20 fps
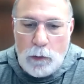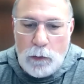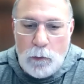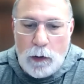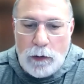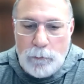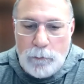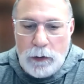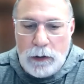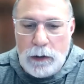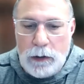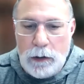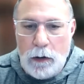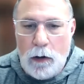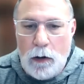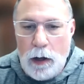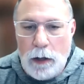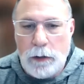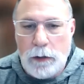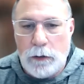want to be
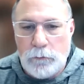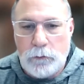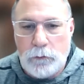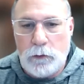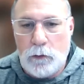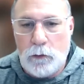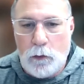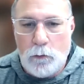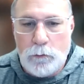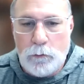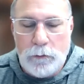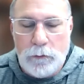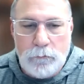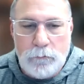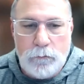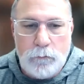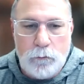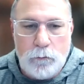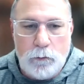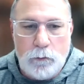honest. You know, we've
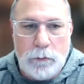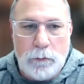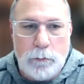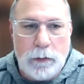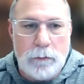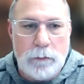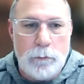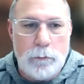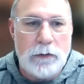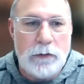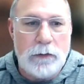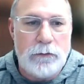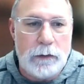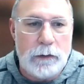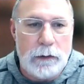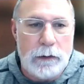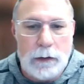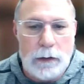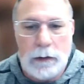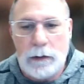been
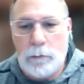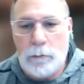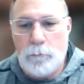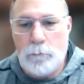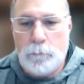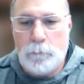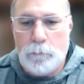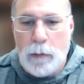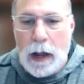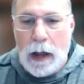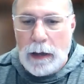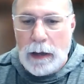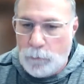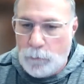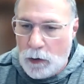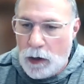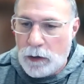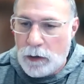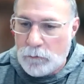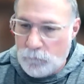missing the
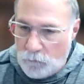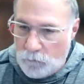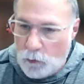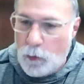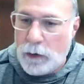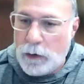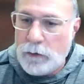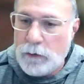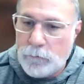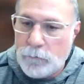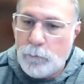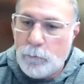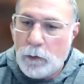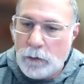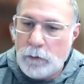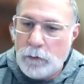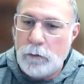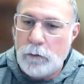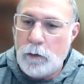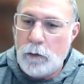BIPOC voice,
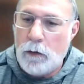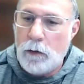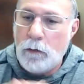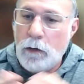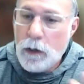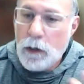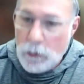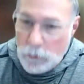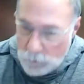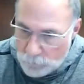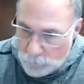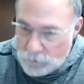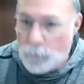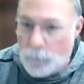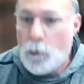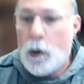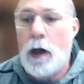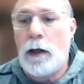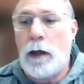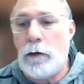but you know, you've
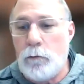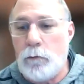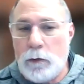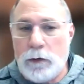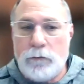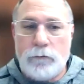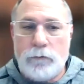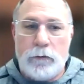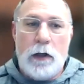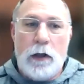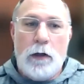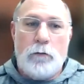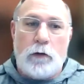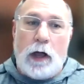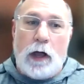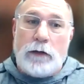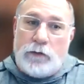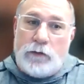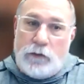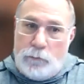come on. We've
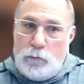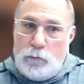got some